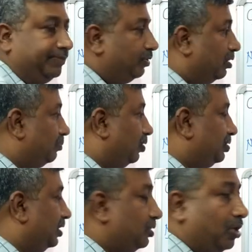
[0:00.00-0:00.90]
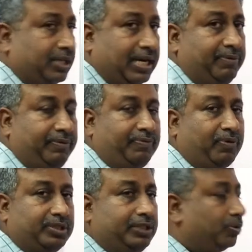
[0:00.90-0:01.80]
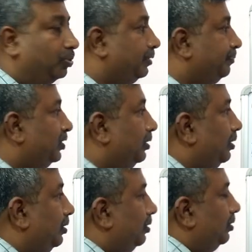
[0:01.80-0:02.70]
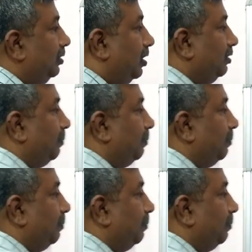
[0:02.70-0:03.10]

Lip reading: because moisture is not available for the growth. Now the